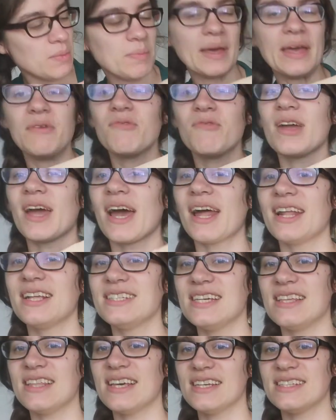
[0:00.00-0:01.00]
But in
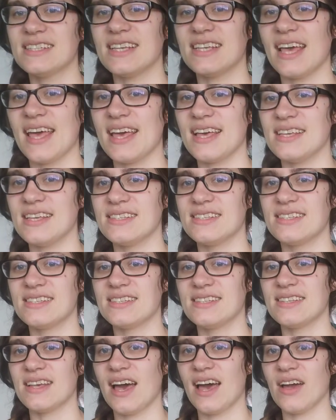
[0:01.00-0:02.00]
reality, this
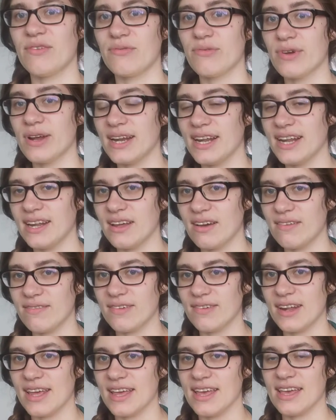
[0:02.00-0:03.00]
is a really
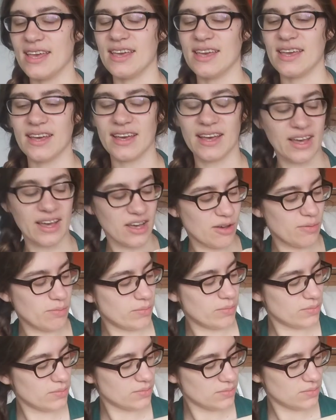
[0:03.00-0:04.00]
lovely
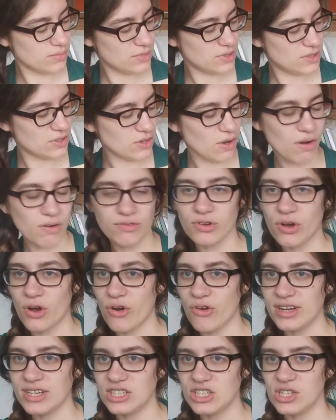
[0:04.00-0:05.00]
soft
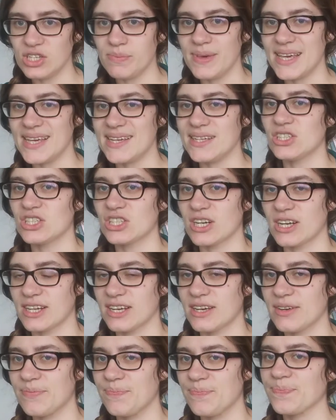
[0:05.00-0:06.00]
orangey peach
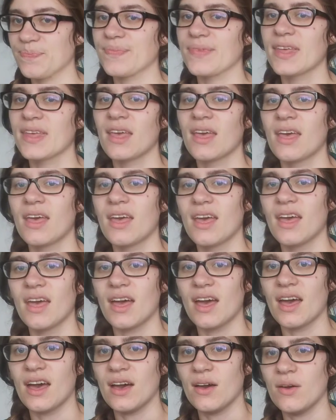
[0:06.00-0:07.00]
colour.
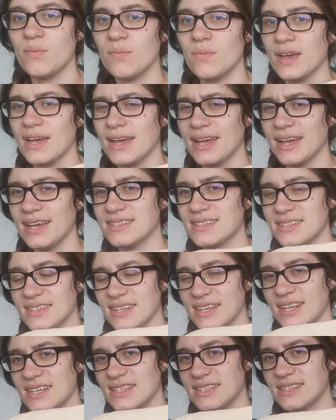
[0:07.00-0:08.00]

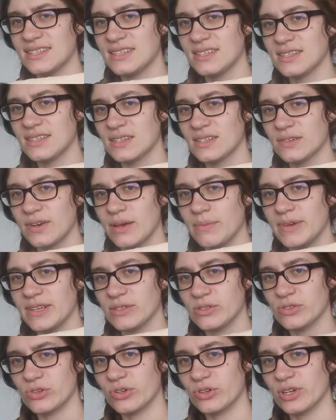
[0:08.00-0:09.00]
It is quite a
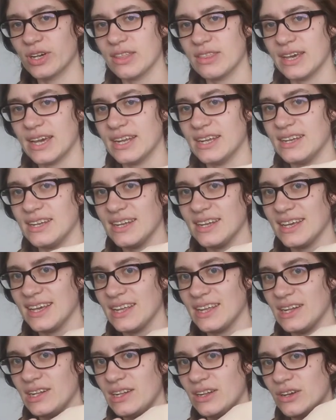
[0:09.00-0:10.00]
bit stronger than
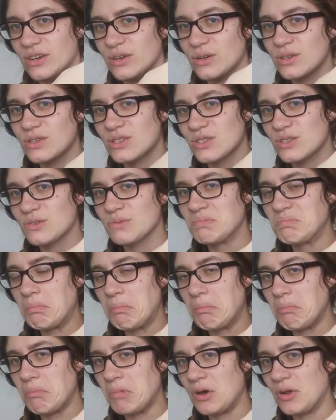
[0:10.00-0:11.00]
it looks
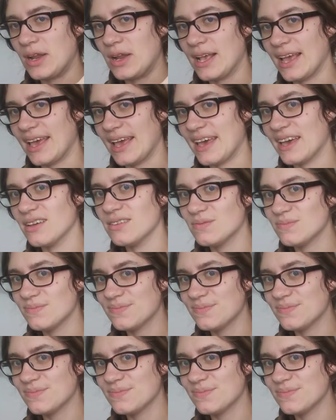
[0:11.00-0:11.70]
on here.